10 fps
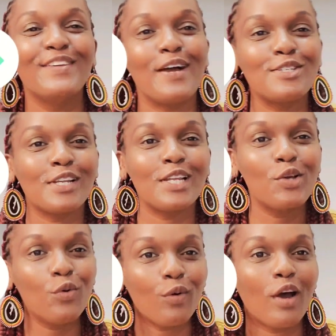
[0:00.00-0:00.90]
you
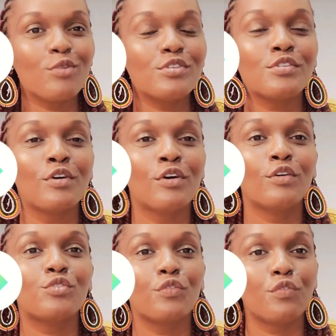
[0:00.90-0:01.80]
actually go out
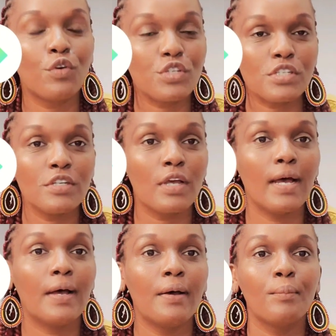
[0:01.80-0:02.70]
to vote
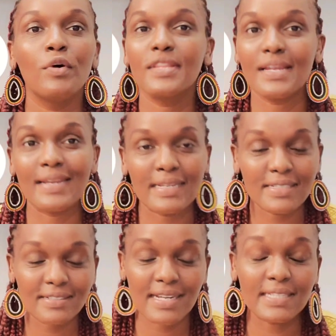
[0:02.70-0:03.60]
more than
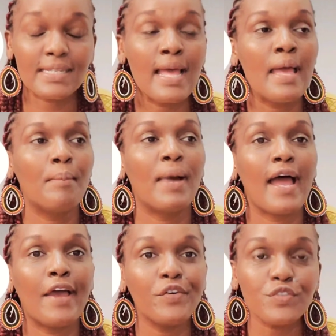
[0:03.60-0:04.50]
Nigerians.
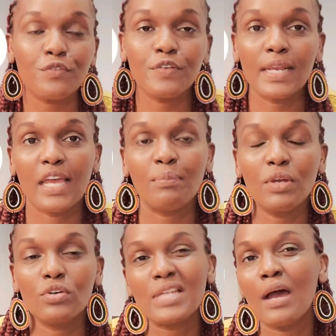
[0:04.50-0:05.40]
But I also feel like,
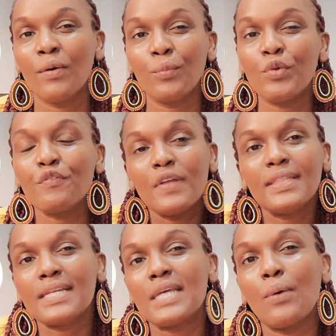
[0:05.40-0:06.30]
because we
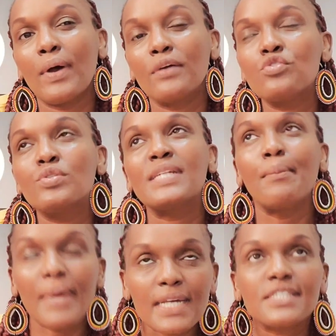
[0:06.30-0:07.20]
feel that to
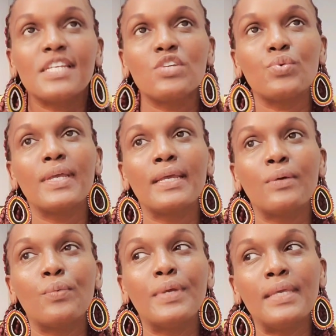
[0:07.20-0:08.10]
some extent
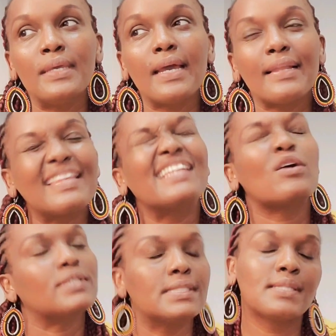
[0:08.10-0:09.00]

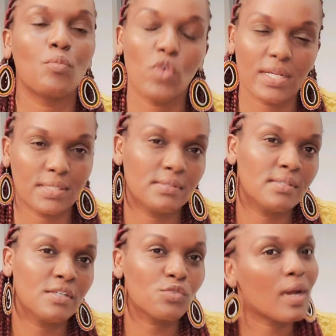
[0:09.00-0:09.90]
that our system works.
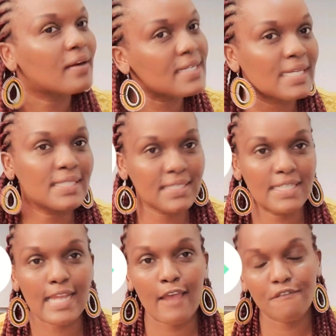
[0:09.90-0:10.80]
To a great
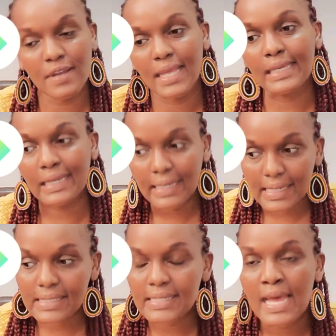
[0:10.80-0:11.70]
extent, I feel like
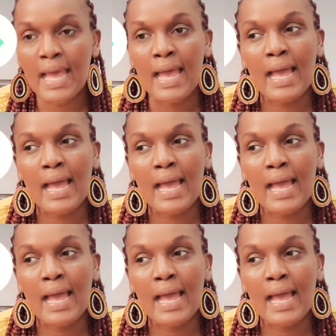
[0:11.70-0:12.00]
Kenyans